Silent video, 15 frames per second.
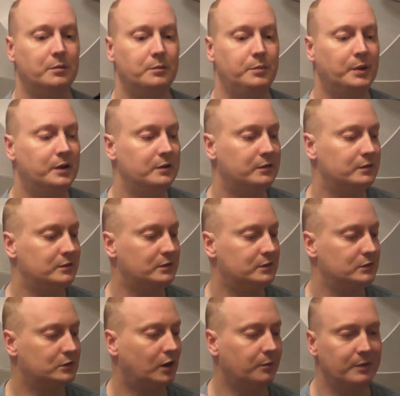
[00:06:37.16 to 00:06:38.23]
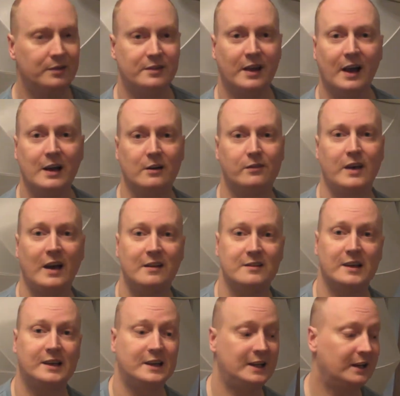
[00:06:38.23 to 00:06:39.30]
But don't be scared of getting
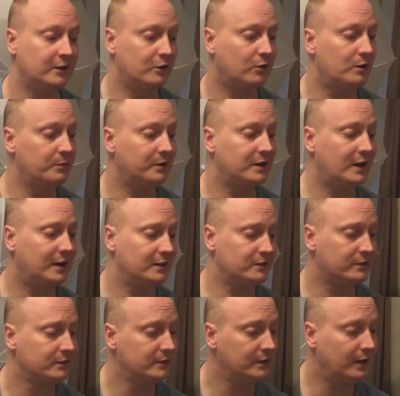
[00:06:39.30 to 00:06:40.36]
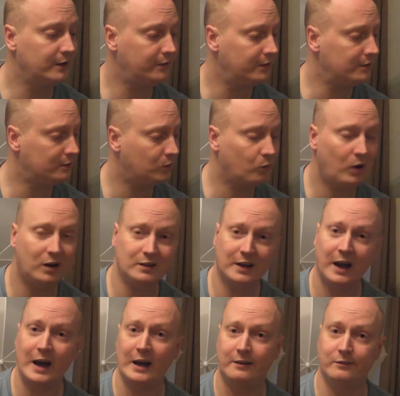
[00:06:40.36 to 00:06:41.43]
second-hand equipment, guys. If it's well
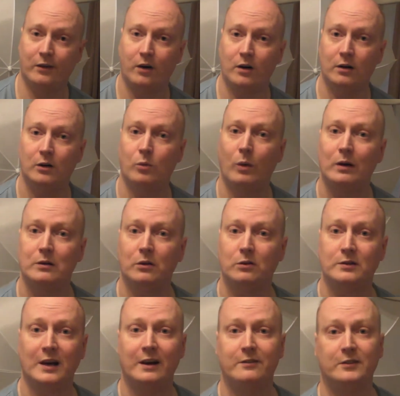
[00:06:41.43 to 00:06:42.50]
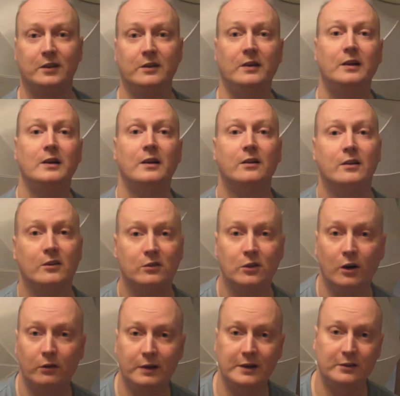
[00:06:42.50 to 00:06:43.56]
cared for and well looked after, there's
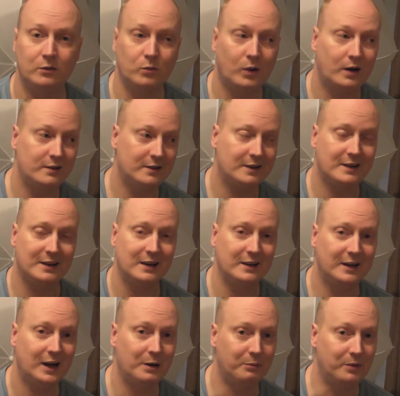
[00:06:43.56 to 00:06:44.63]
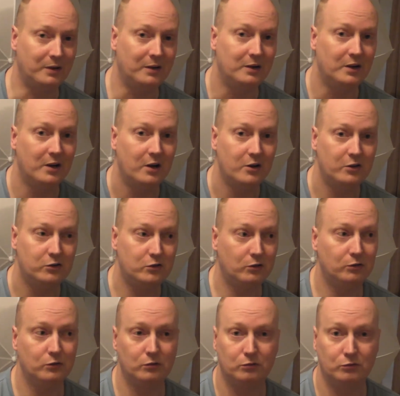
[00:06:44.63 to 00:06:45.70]
no reason why a second-hand camera
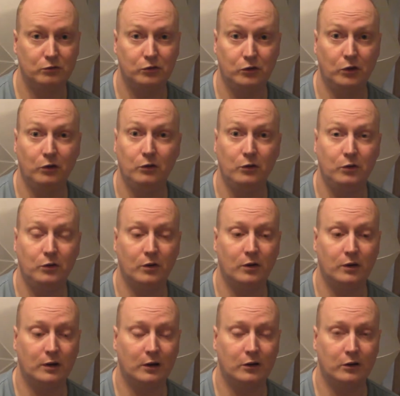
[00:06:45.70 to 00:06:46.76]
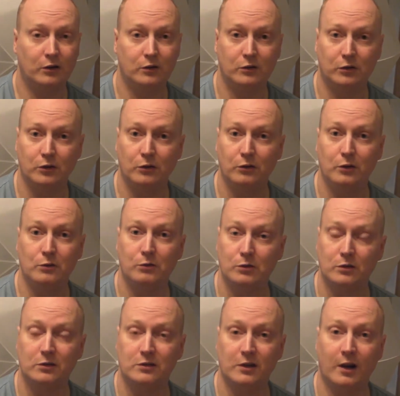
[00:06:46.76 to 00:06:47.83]
shouldn't do you
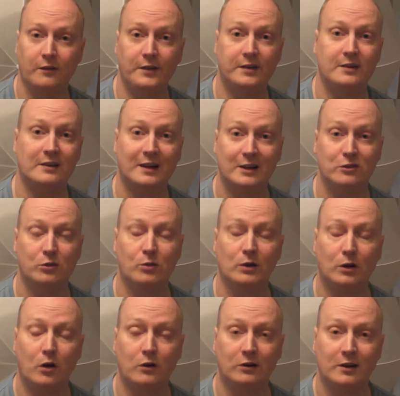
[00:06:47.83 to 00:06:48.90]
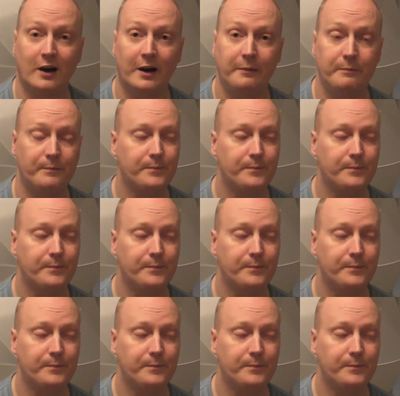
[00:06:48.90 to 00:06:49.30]
good service and last you a long time.